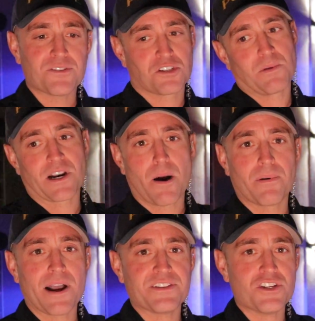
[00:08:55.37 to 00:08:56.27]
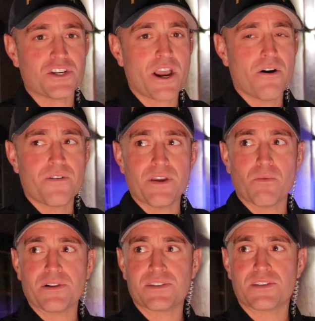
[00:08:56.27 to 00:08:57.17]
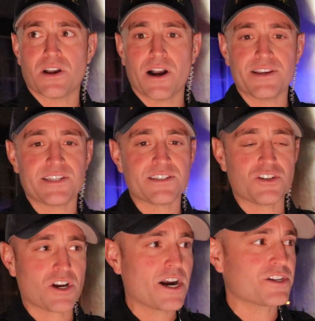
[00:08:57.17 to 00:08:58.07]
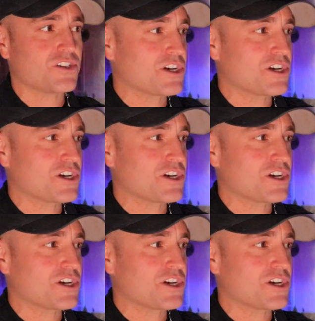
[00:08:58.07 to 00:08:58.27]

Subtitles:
So spend a couple nights in jail, and then once he sees the judge